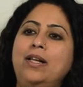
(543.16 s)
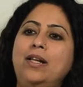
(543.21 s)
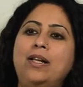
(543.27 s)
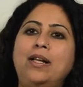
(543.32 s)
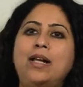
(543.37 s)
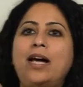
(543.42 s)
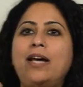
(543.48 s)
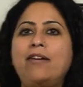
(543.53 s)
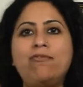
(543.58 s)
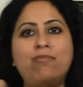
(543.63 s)

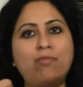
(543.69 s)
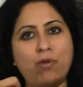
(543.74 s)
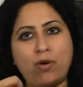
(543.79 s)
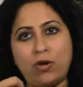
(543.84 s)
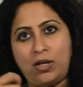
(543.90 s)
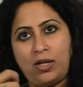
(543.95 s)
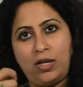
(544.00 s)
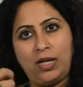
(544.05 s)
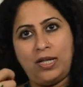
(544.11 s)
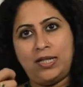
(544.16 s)
live
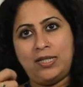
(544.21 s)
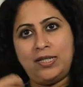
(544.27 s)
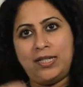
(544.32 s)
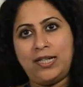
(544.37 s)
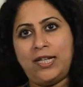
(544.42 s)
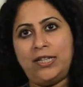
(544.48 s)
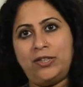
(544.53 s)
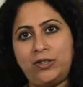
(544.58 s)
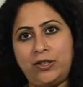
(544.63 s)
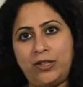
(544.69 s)
model and
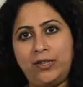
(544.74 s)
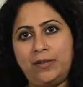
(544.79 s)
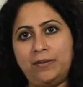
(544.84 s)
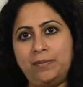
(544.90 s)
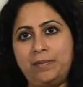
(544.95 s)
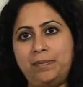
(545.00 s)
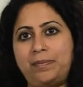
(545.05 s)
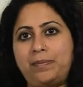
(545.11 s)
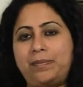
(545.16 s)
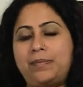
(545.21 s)
sketching,
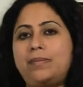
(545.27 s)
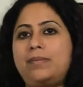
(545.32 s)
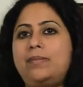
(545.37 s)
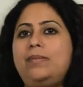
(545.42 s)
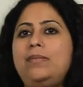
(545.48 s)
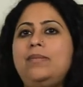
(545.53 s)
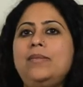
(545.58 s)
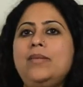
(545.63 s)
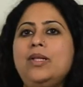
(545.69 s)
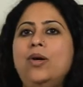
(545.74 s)

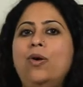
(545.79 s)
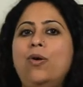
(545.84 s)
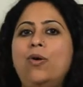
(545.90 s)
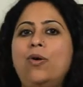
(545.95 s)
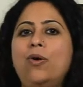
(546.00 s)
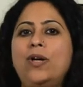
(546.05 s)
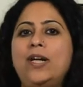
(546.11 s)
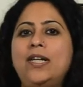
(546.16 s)
or